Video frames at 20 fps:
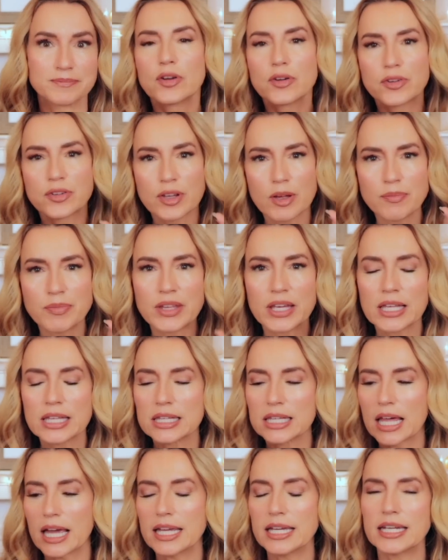There's something
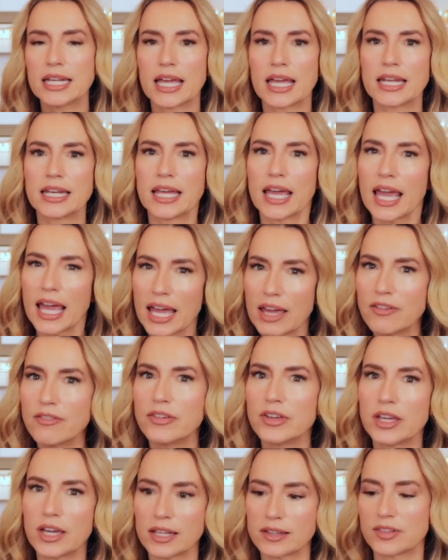light and
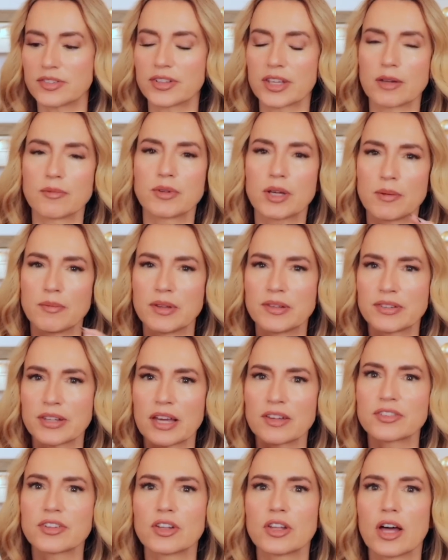heavy at the same time. This
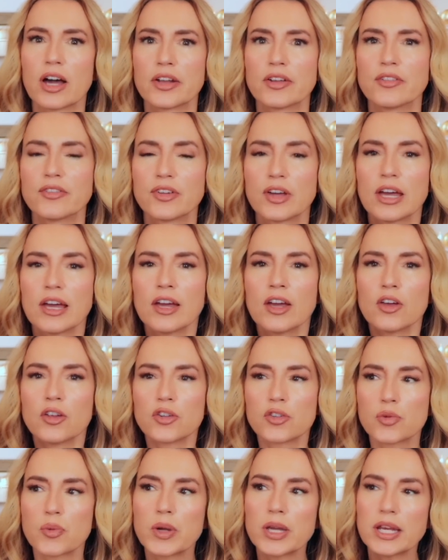has a lot of
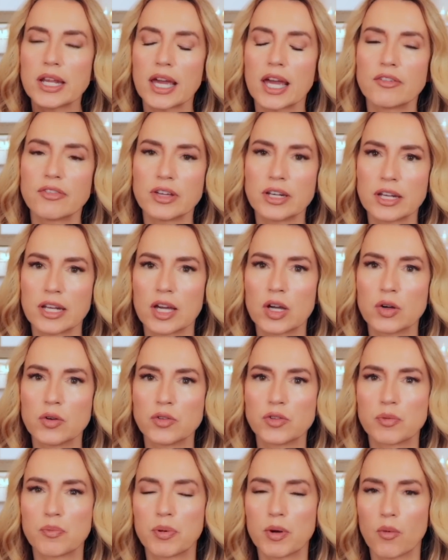sweet, heavy
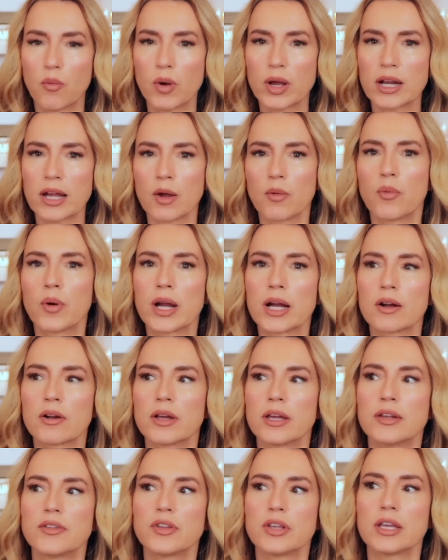notes, but when I wear
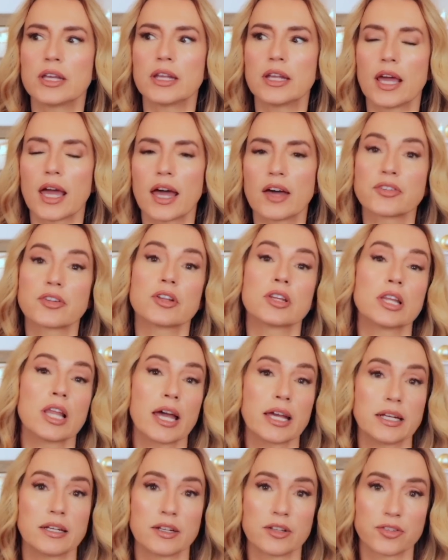it, it has a
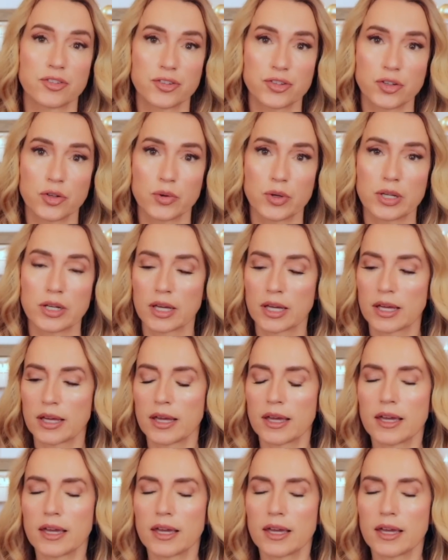lightness to it.